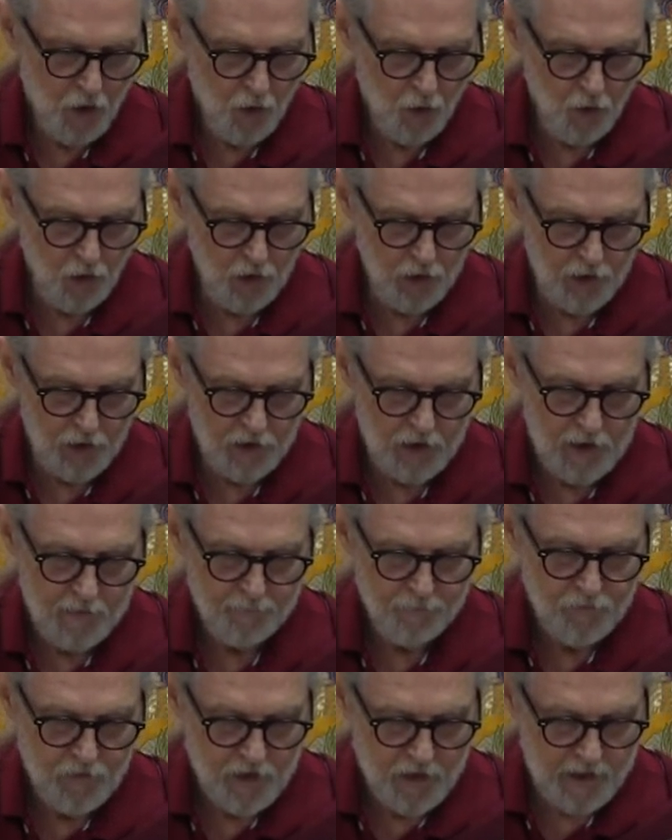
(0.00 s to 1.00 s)
or
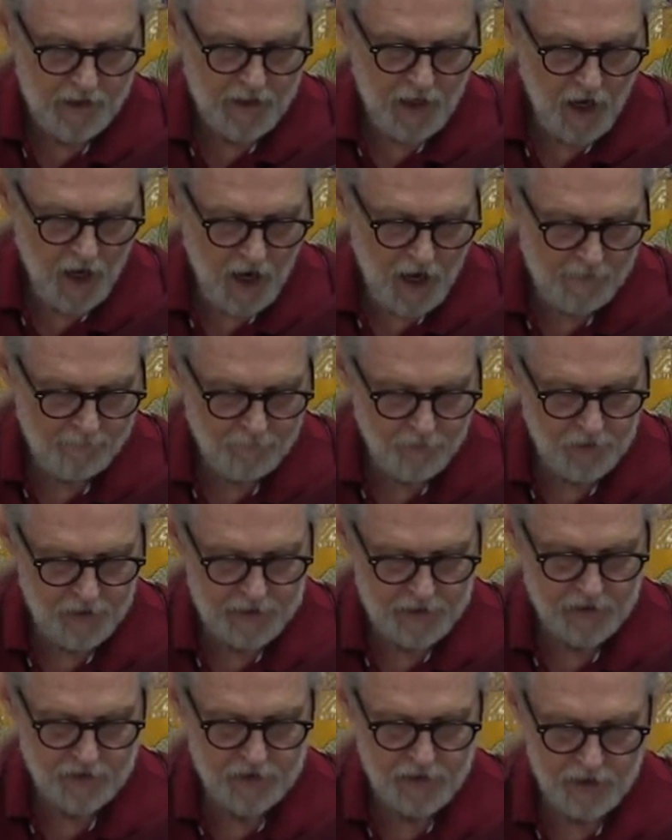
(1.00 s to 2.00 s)
the
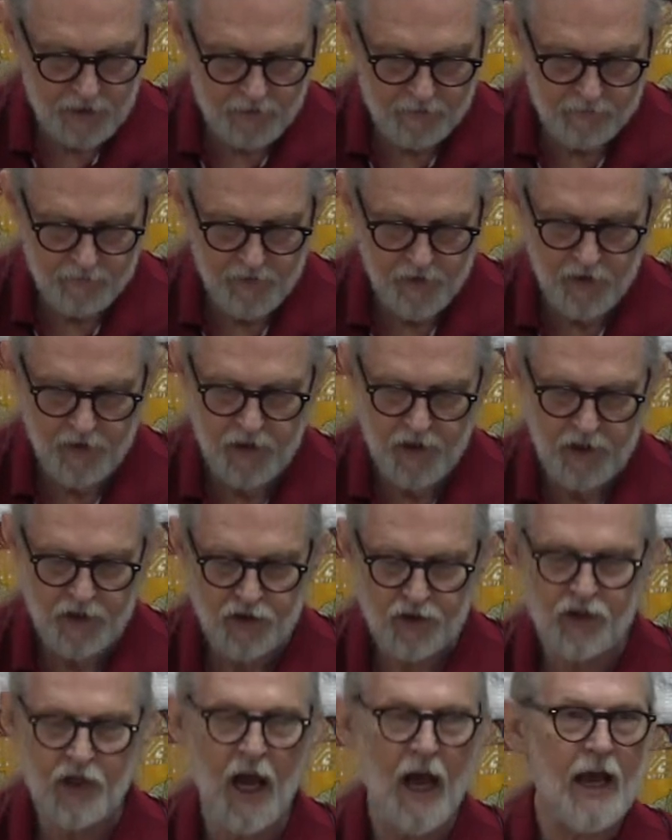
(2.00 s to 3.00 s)
offerings of the
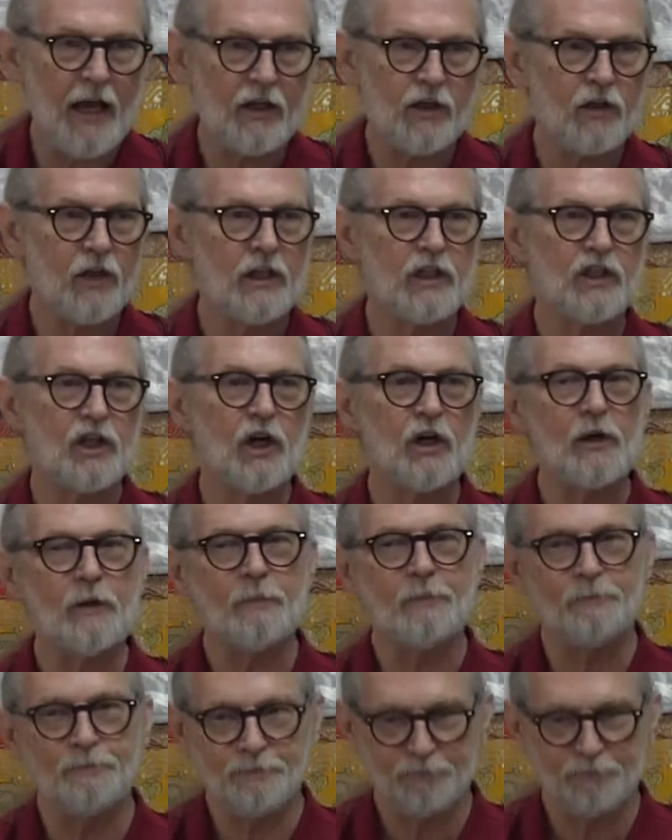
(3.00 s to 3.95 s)
sky treasure.